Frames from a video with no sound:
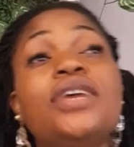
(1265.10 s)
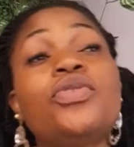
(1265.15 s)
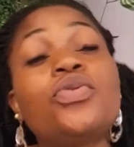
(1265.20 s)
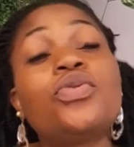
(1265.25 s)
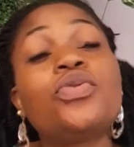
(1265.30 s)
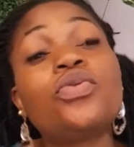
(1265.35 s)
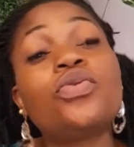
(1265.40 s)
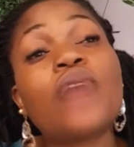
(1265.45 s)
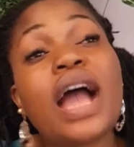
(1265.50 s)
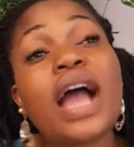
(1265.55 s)

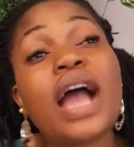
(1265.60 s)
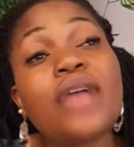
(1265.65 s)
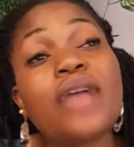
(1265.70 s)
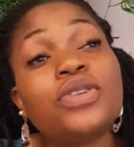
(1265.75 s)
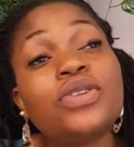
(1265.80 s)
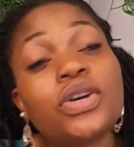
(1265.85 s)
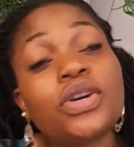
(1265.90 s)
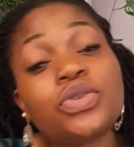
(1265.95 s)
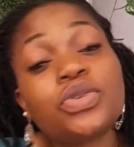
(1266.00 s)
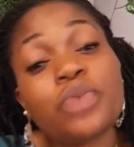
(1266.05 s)
I just
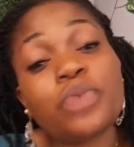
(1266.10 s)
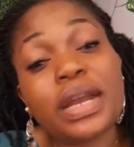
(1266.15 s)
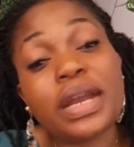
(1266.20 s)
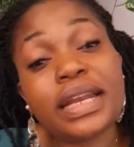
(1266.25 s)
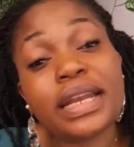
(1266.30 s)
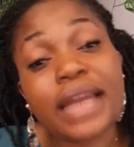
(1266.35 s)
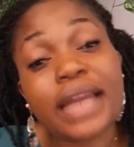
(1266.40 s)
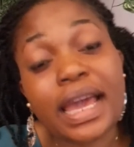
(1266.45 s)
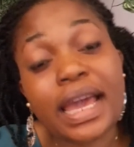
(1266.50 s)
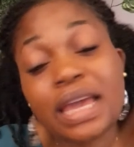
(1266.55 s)
went there.
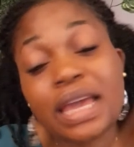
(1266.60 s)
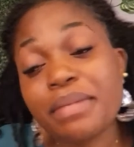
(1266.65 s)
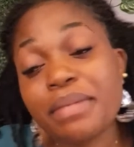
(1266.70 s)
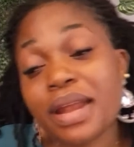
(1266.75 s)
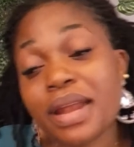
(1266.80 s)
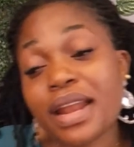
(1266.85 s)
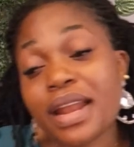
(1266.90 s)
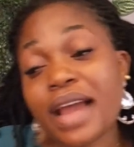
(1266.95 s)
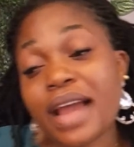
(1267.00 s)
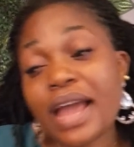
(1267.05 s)
Immediately
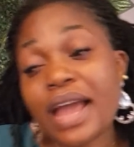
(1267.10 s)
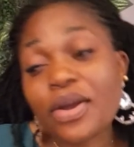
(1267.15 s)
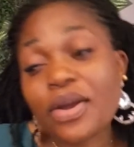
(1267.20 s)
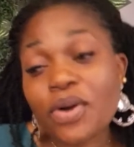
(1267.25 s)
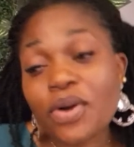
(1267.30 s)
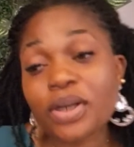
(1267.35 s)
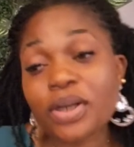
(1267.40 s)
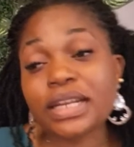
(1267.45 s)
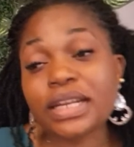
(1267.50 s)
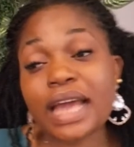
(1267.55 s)
I go
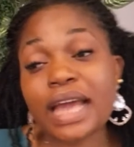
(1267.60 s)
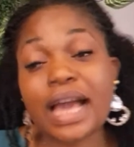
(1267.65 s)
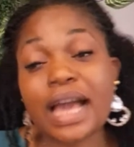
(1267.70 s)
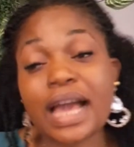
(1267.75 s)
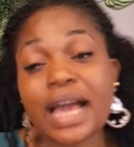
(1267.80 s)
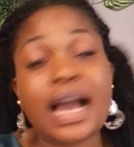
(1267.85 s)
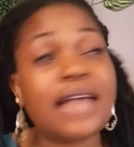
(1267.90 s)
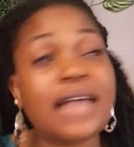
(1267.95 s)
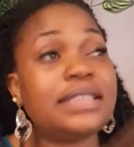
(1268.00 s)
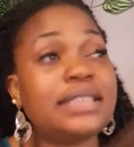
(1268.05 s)
there, I
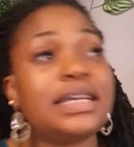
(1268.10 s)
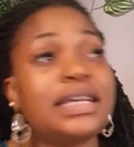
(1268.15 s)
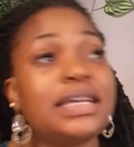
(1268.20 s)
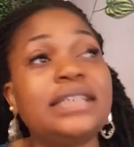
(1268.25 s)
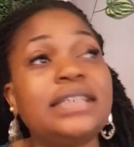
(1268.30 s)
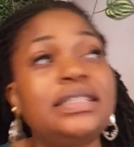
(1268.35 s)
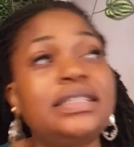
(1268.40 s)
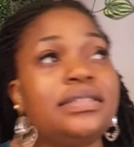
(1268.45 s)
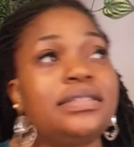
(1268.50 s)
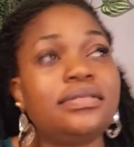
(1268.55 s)
said,
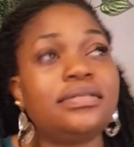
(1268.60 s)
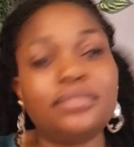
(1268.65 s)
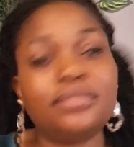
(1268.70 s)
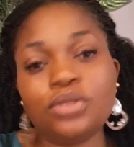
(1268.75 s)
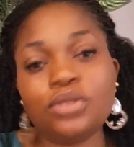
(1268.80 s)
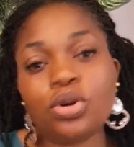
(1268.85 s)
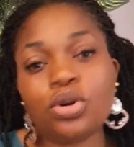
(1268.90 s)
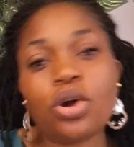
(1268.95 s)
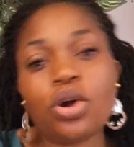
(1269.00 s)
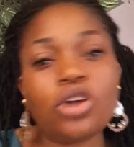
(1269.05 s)
you
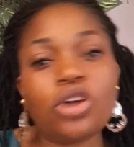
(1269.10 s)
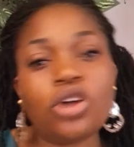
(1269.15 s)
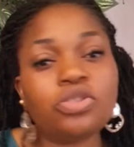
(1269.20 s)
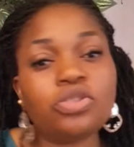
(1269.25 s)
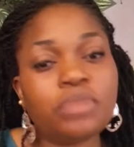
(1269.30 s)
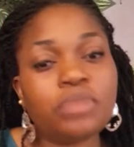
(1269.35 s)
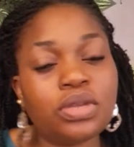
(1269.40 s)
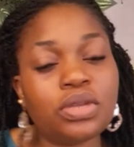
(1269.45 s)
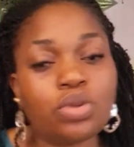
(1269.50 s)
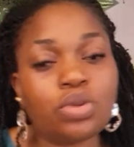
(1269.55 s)
called me
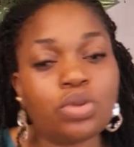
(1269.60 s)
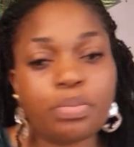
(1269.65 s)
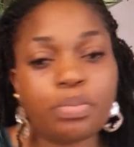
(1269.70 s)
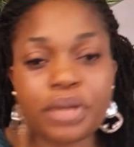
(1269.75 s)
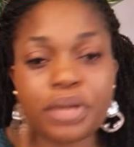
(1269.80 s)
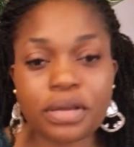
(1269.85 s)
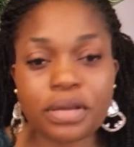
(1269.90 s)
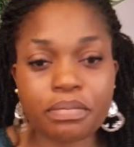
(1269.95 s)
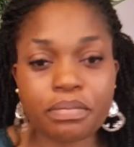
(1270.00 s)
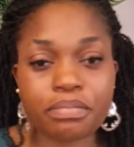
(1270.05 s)
to pick
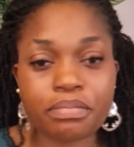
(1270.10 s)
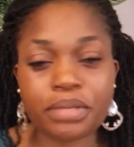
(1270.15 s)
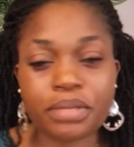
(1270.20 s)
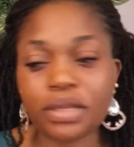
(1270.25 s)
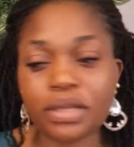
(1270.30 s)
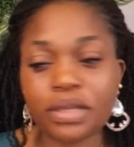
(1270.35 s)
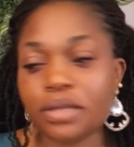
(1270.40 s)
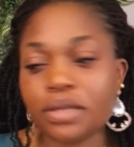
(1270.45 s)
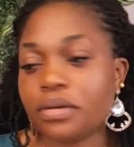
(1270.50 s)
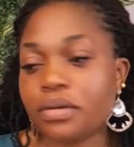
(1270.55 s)

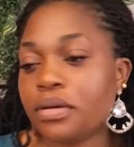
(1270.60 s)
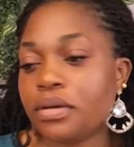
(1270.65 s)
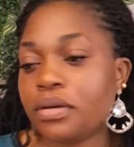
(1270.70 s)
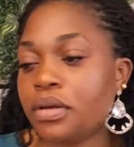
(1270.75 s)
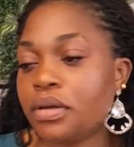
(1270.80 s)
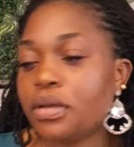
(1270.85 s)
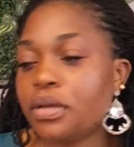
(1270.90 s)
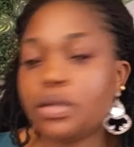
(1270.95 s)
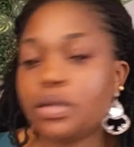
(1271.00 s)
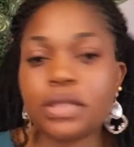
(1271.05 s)
pin.
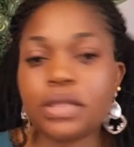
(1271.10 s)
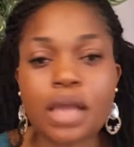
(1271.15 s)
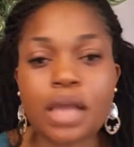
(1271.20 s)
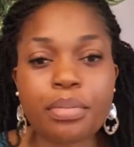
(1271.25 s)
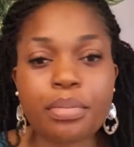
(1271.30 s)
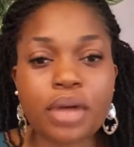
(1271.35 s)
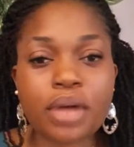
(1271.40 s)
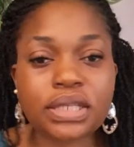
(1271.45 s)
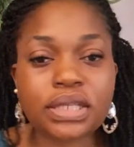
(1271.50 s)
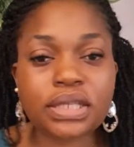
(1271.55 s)
They
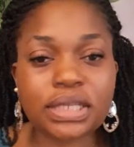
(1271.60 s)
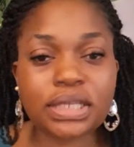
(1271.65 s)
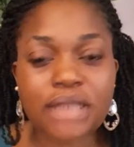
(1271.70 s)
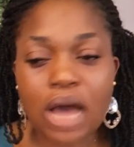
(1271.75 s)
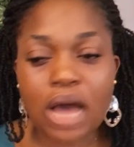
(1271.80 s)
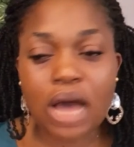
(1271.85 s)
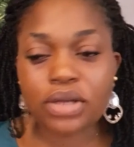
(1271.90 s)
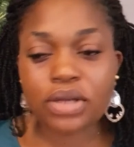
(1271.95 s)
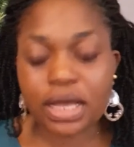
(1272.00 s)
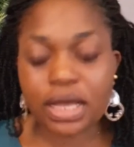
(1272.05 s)
brought it out
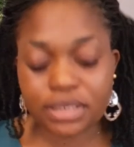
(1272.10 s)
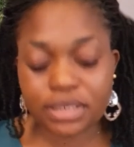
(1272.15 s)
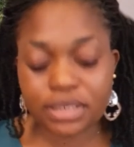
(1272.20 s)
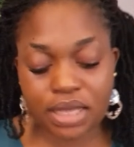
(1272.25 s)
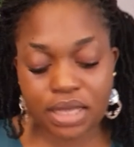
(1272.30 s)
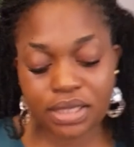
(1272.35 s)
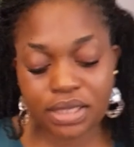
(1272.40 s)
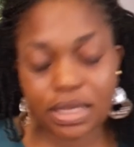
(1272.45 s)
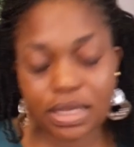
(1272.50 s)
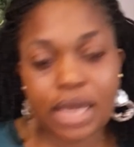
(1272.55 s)
and say
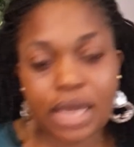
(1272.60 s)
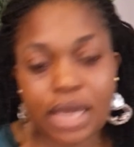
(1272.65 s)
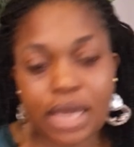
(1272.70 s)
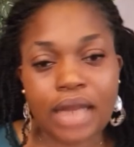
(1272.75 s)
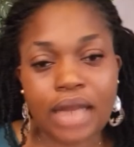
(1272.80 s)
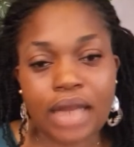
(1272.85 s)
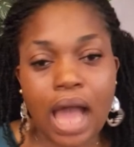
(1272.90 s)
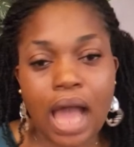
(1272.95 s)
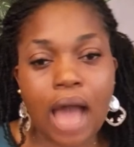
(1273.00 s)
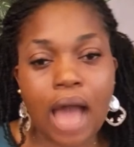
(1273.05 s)
sign.
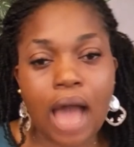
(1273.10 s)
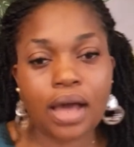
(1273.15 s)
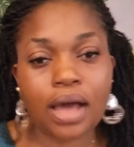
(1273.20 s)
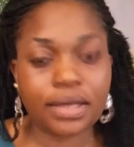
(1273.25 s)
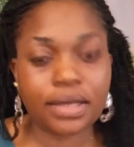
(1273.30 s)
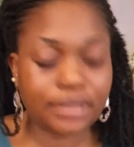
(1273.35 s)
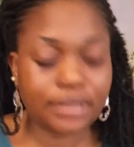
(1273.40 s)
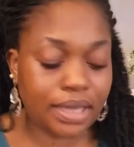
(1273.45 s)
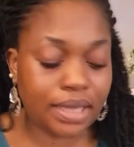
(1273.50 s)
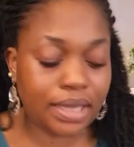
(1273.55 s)
I say,
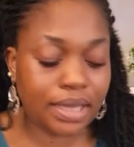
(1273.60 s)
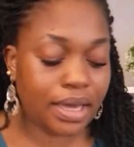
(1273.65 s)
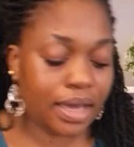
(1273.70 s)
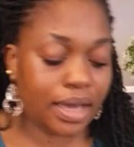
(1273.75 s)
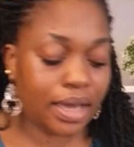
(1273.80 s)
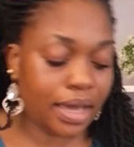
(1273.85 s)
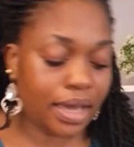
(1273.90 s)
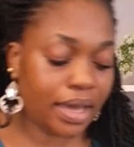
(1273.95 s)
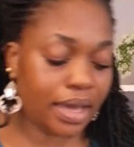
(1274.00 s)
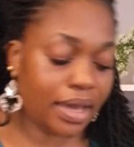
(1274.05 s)

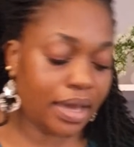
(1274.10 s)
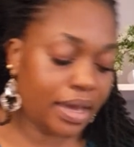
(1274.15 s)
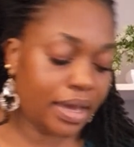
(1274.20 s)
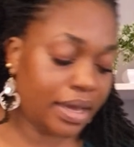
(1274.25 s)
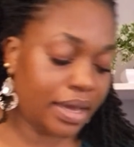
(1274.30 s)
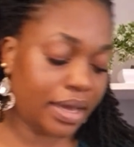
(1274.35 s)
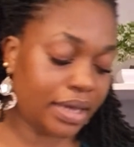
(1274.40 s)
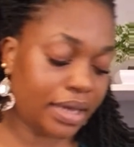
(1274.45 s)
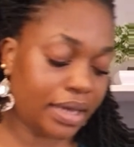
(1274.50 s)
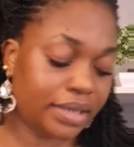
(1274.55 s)

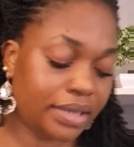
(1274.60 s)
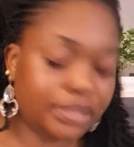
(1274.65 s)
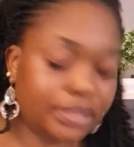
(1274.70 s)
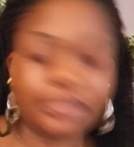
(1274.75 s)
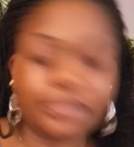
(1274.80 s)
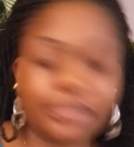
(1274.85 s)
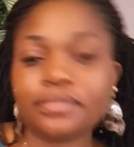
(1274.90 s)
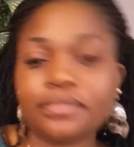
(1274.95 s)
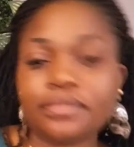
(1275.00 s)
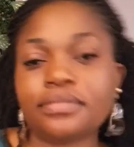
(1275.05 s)
hey,
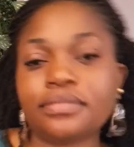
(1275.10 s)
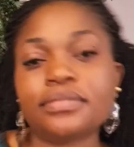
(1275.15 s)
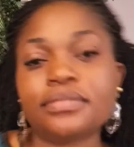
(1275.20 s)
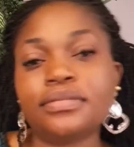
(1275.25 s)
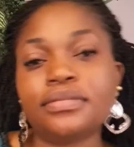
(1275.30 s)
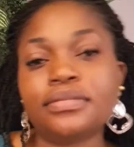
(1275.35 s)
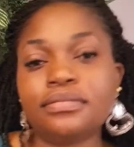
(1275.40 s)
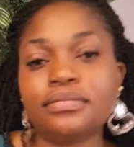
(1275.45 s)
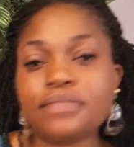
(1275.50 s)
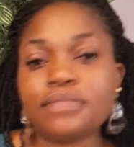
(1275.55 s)

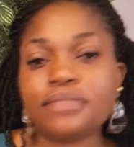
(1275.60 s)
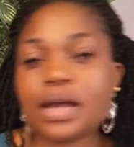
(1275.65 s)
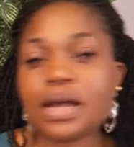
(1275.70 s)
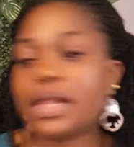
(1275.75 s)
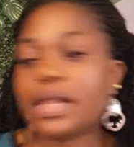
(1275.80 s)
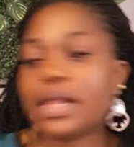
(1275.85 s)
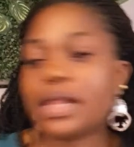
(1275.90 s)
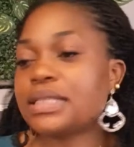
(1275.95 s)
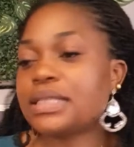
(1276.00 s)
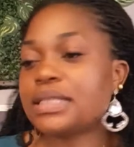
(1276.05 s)
that
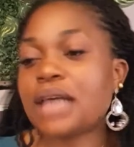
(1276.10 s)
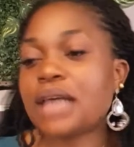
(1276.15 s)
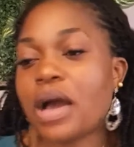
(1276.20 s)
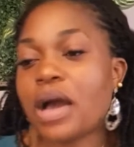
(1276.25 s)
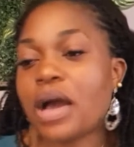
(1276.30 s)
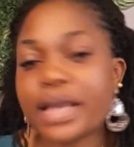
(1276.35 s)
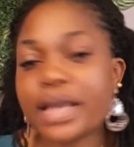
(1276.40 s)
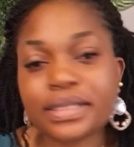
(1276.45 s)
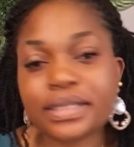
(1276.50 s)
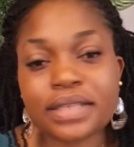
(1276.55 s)
is how I
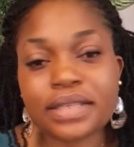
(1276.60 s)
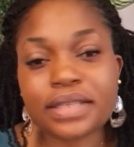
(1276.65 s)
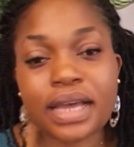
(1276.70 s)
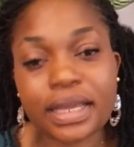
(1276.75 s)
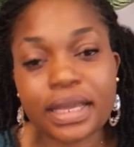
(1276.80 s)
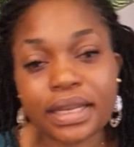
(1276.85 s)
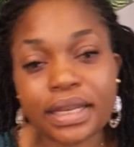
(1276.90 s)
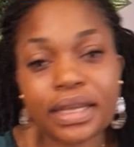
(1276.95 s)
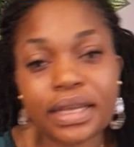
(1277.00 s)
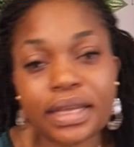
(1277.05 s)
sign
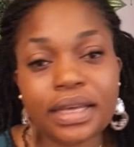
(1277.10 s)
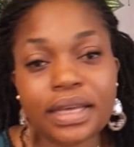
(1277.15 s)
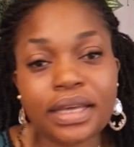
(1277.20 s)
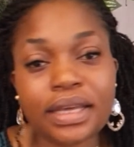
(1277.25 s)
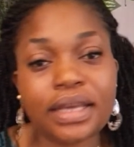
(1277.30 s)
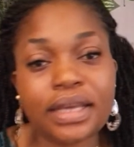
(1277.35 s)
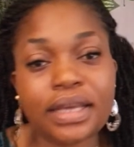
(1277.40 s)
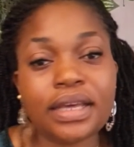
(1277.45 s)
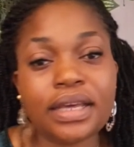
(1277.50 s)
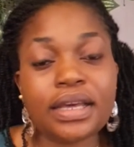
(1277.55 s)

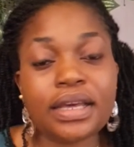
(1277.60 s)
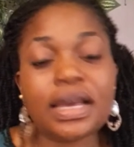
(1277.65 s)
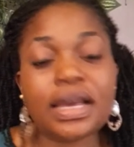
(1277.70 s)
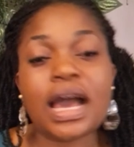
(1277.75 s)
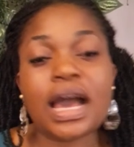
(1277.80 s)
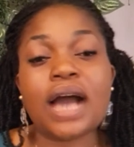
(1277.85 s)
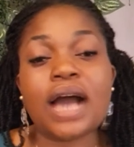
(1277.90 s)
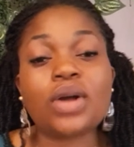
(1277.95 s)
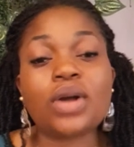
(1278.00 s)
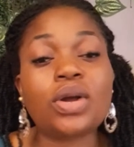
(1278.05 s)
and
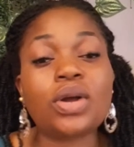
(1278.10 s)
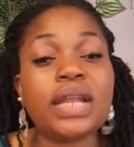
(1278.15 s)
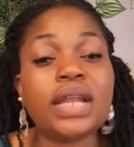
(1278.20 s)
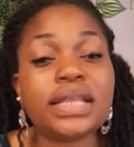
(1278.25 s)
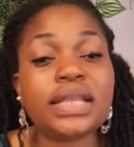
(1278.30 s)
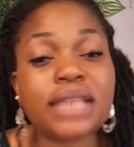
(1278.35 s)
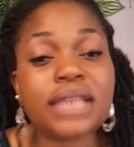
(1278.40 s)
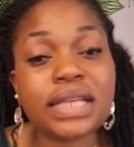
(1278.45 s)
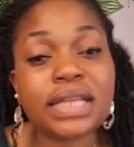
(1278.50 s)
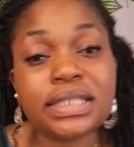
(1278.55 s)

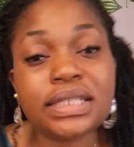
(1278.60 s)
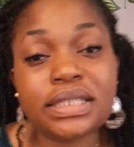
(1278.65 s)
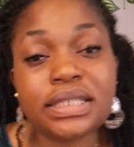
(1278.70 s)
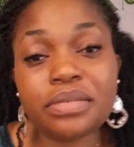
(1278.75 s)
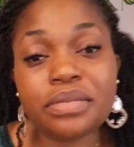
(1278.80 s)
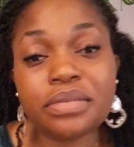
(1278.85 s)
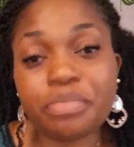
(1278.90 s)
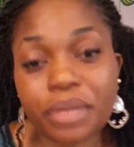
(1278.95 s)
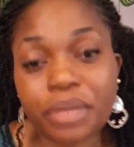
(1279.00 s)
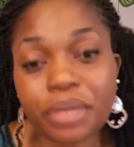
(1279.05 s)
collected the
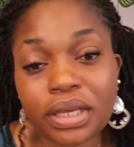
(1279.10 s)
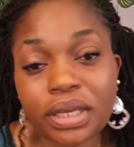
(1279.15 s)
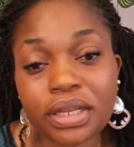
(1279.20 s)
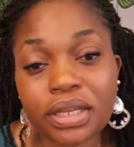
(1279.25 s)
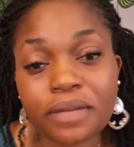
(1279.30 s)
pin.